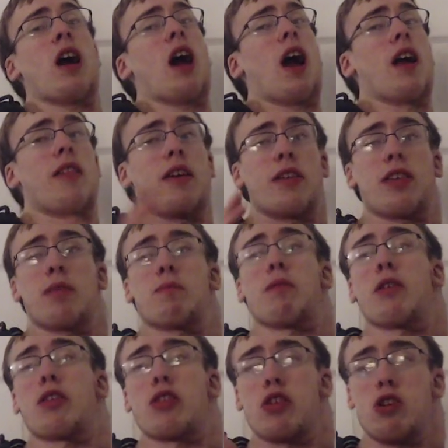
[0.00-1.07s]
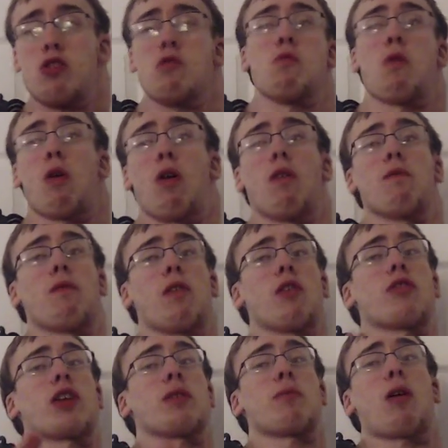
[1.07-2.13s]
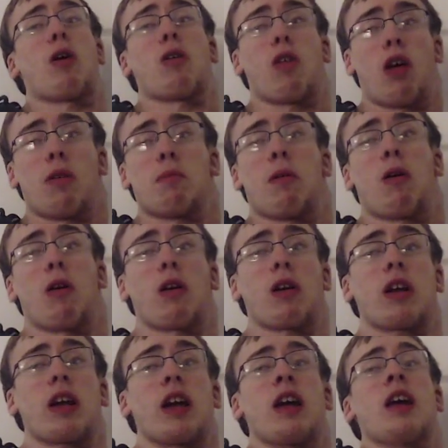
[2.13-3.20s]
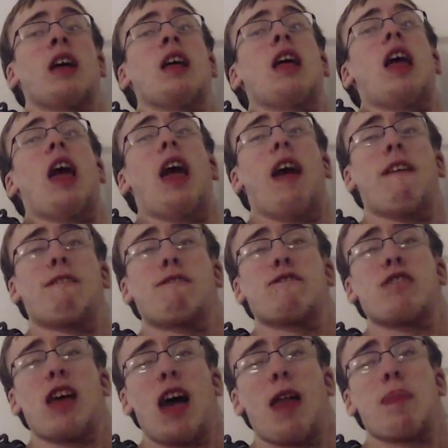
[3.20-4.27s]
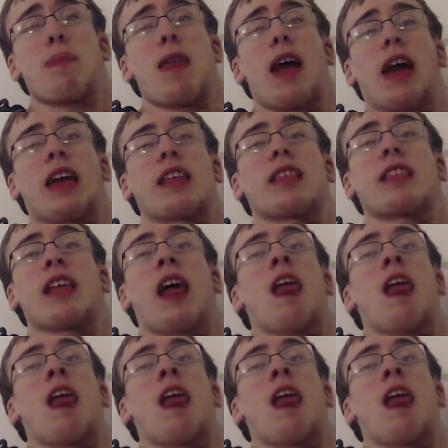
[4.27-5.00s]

and this is the New World version of Arlong Park. If that makes